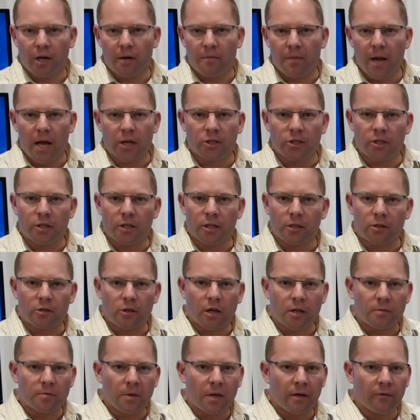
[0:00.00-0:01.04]
you can imagine, the
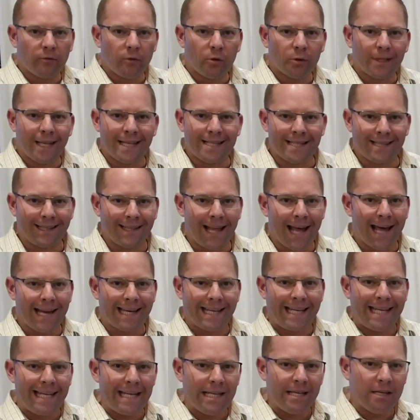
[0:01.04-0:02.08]
exhaust manifold has a
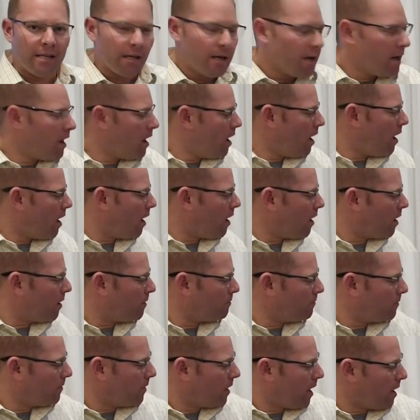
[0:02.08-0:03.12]
lot of heat
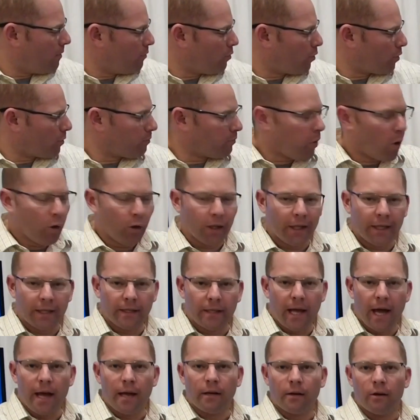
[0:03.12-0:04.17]
um, and we're
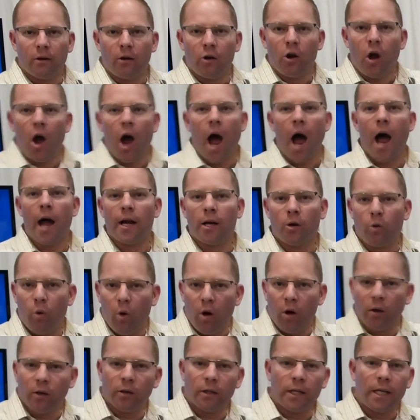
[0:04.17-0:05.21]
pulling that high
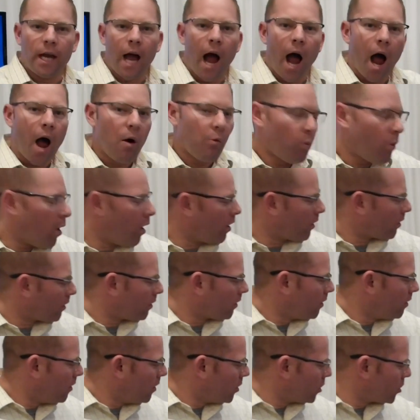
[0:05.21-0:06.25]
quality hot
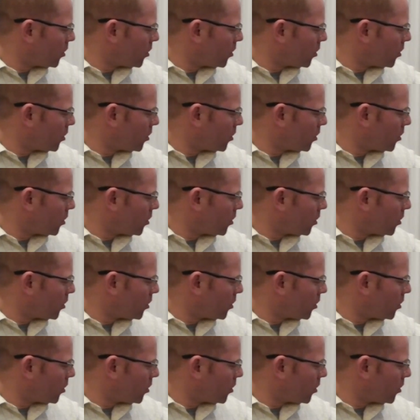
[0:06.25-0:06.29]
water